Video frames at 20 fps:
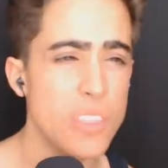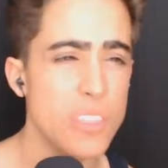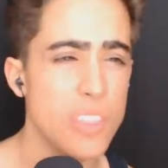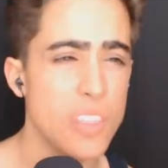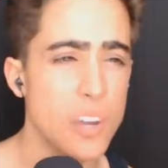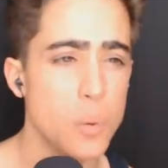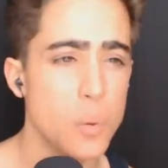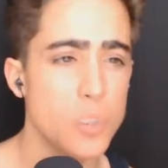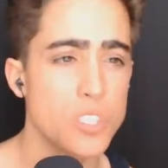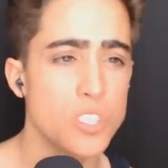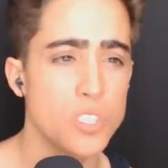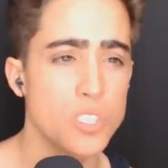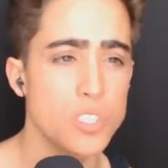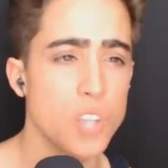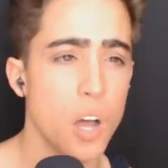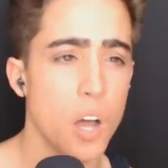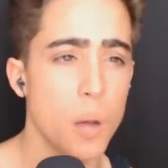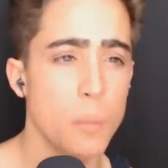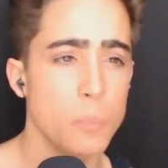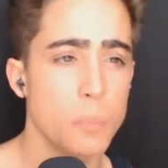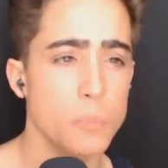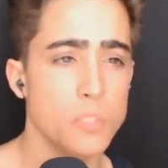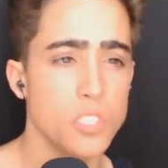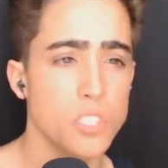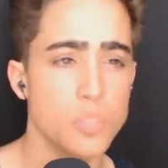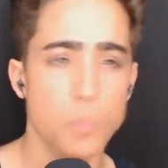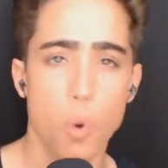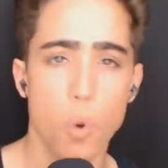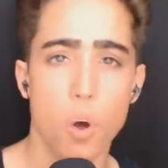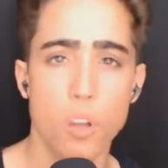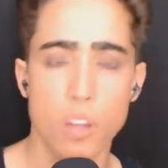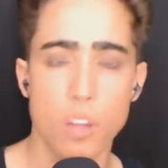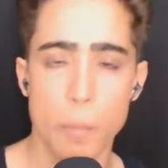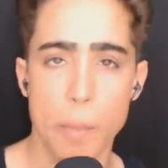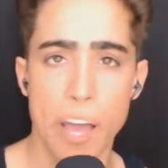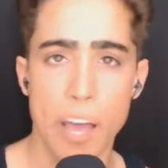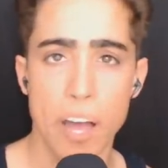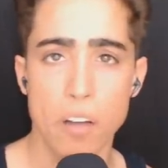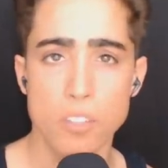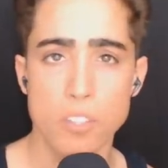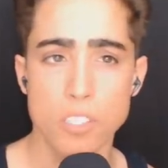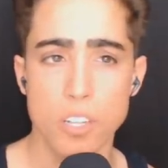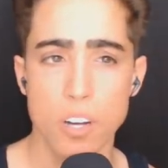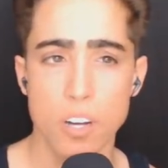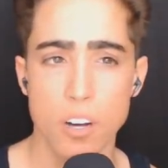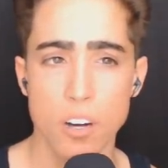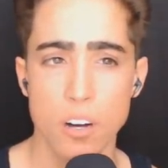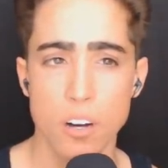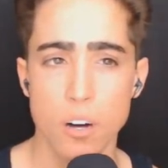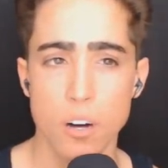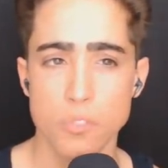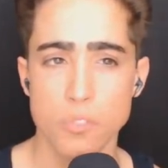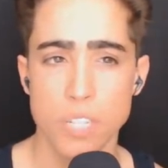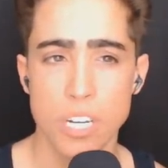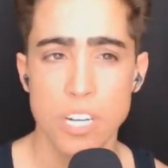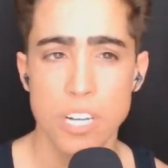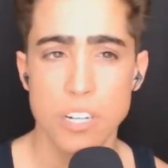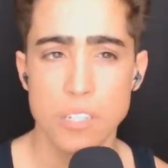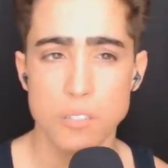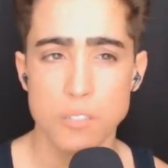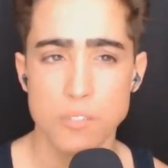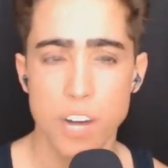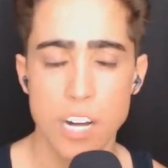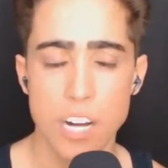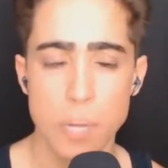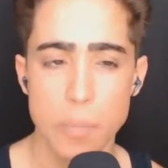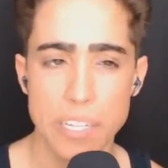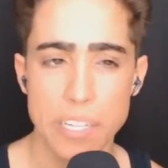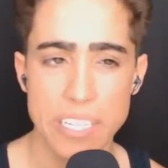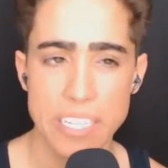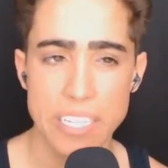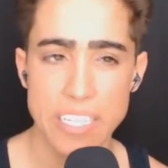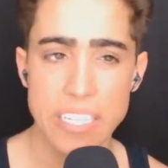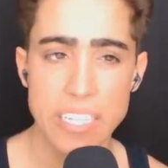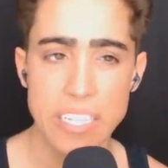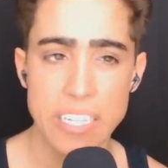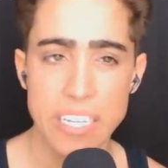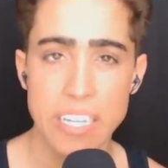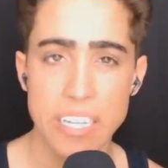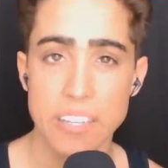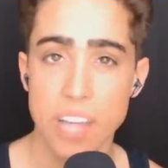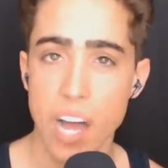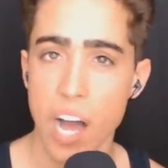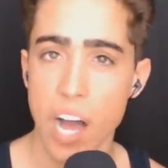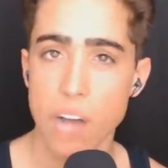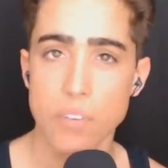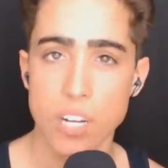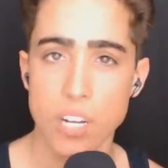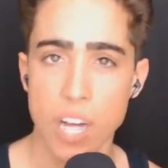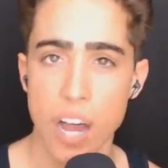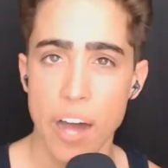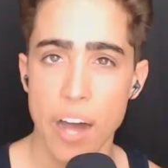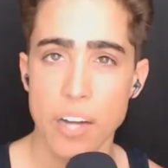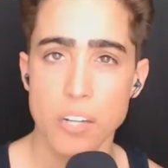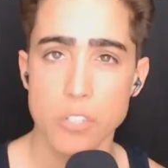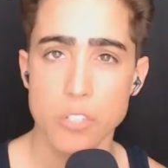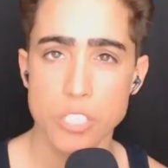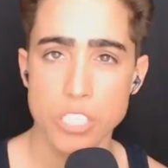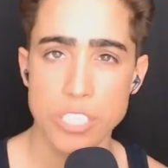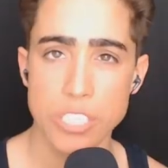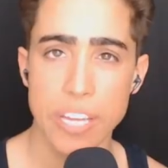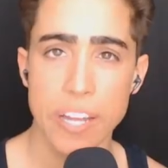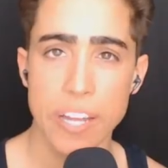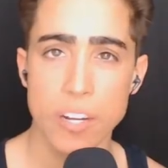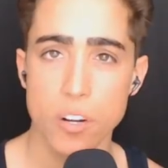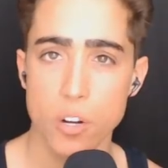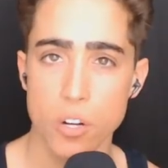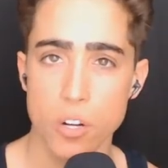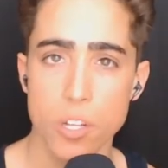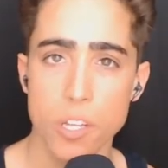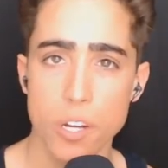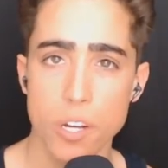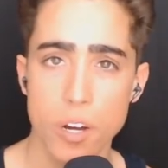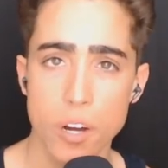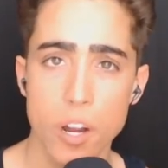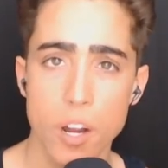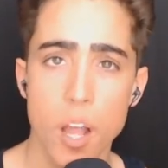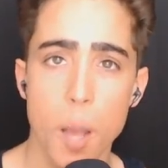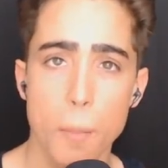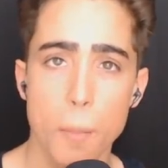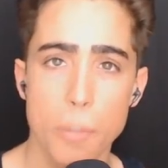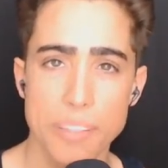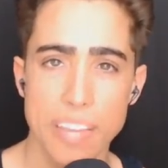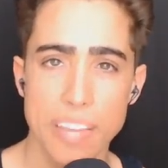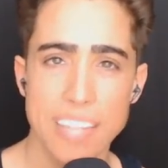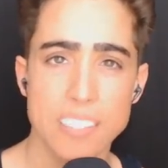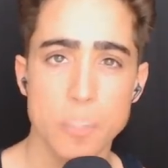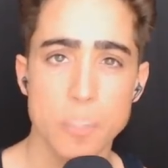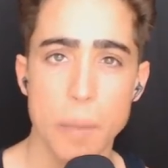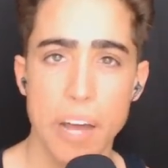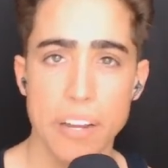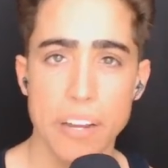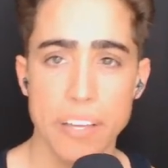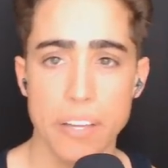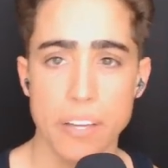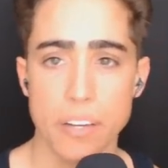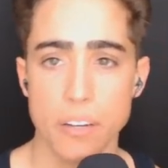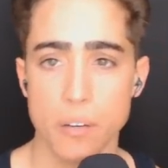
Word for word: there was some small amount of vitamin E in the avocado she ate earlier, but that's about it.